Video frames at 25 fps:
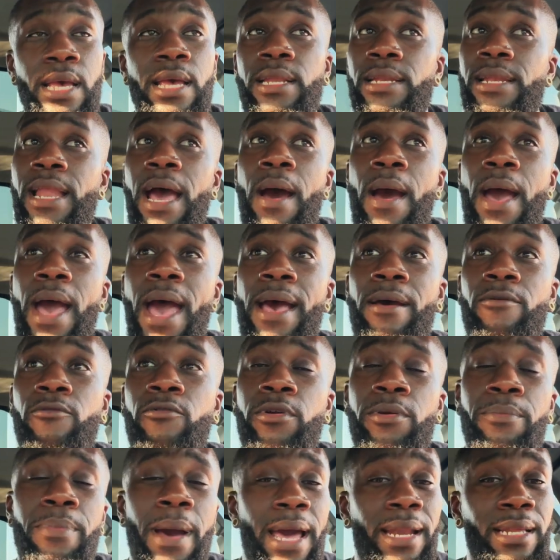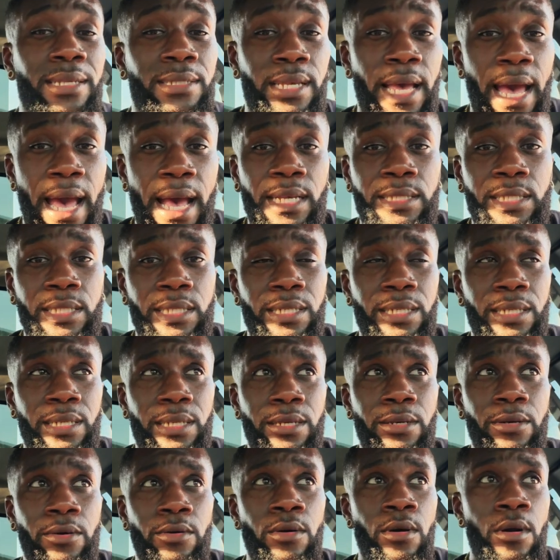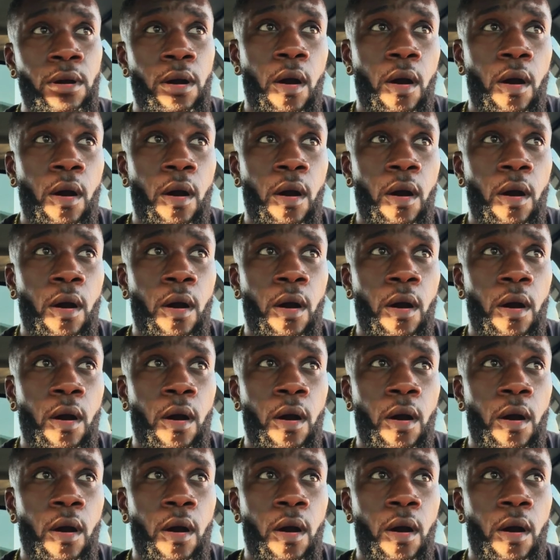now everybody's asking you,